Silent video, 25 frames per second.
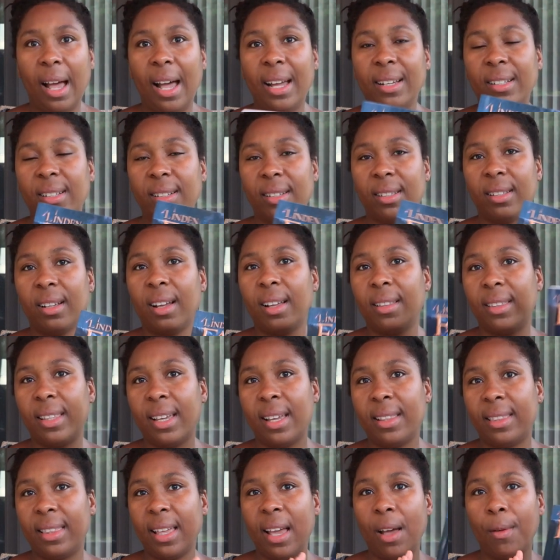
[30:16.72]
I just thought
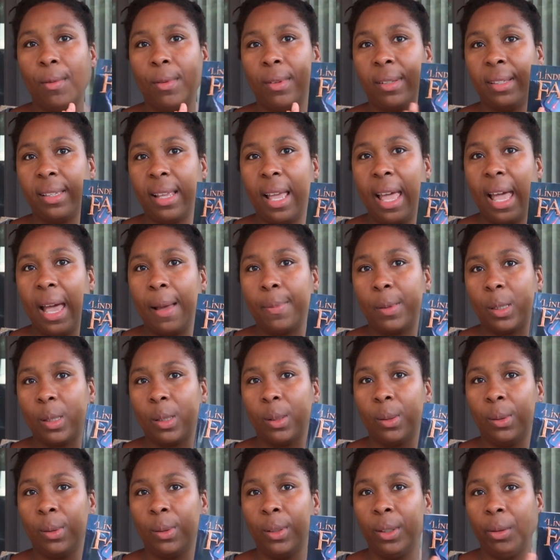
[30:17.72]
that that was
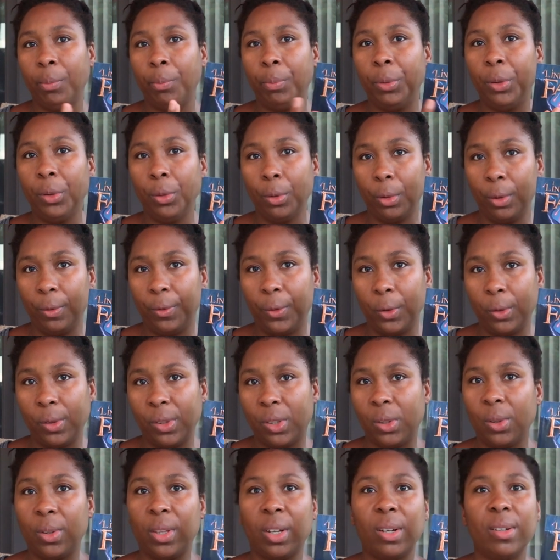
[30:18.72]
absolutely
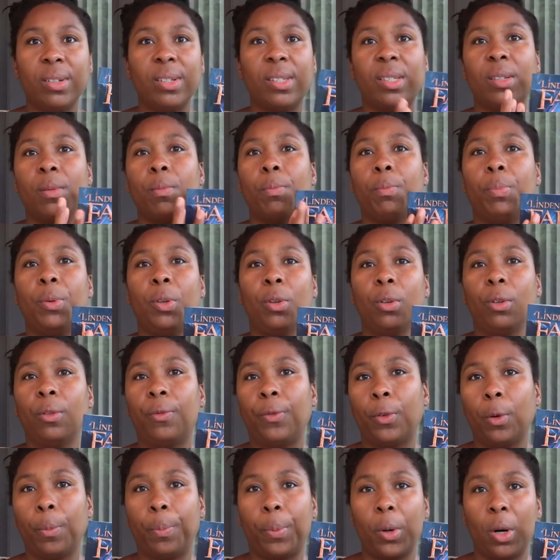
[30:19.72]
beautiful. So there are some
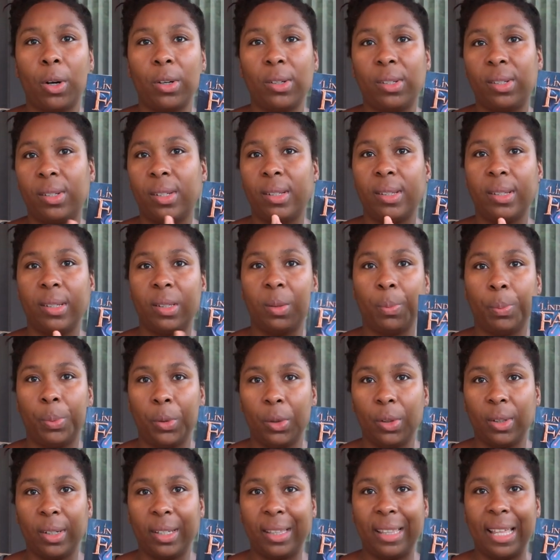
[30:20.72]
beautiful parts to this
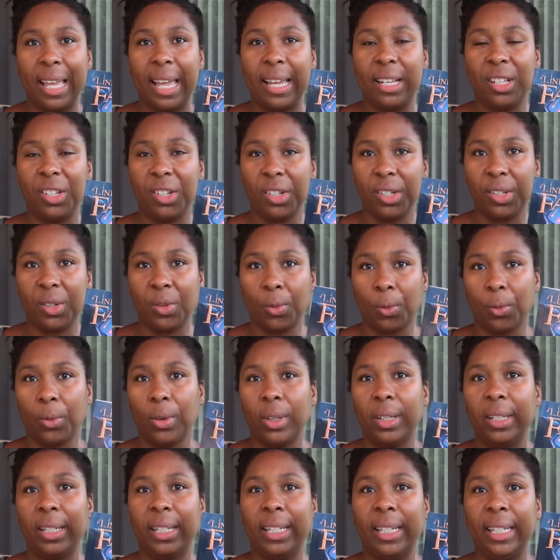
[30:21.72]
book that just
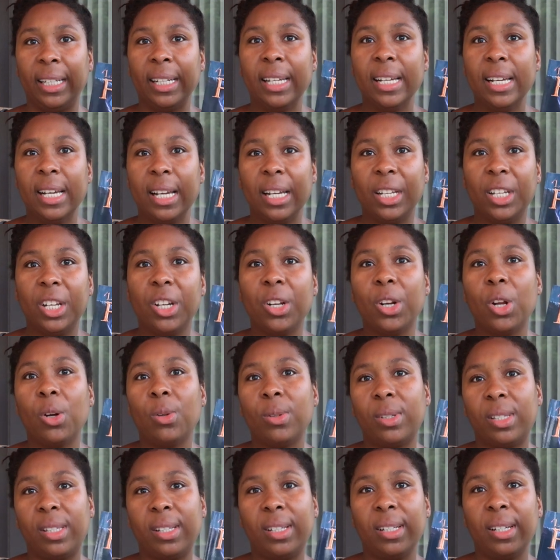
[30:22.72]
really, you
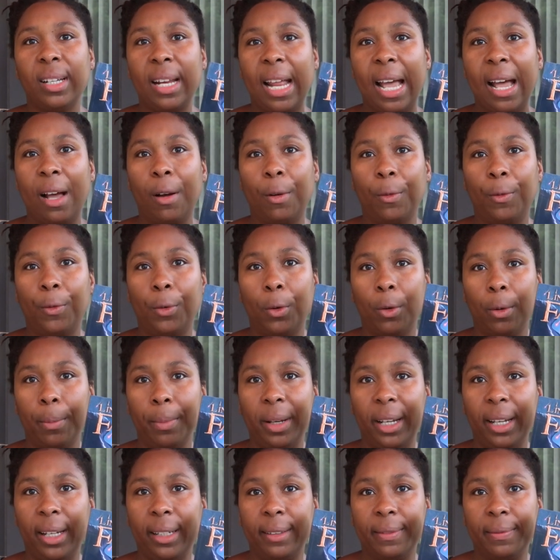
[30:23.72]
know, stood out for
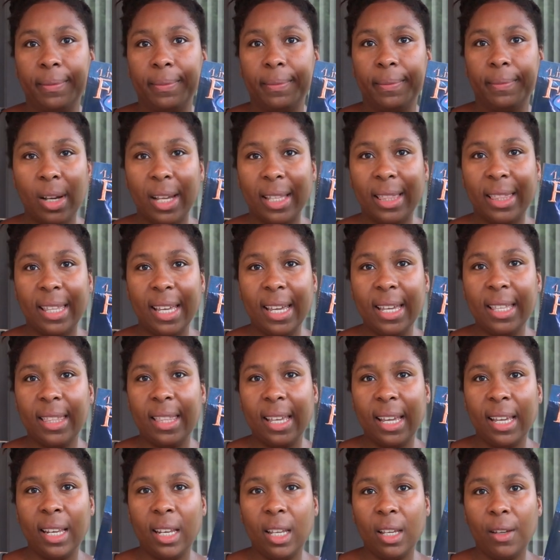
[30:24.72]
me. So I
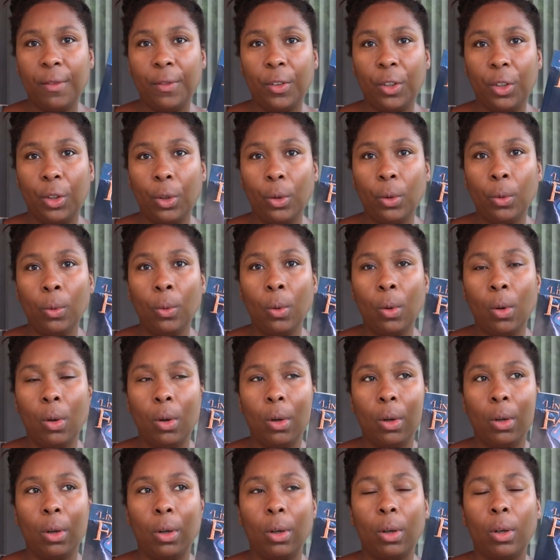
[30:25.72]
think that if you
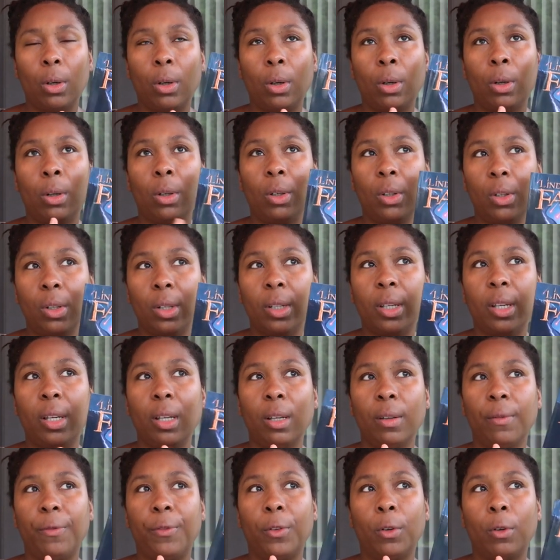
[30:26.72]
are
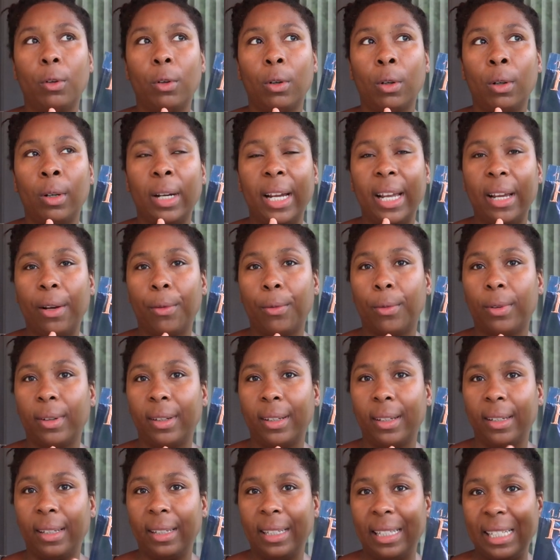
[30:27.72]
looking for a
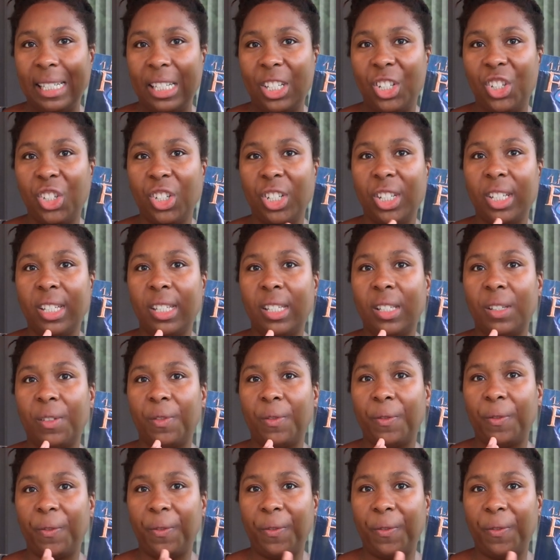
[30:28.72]
religious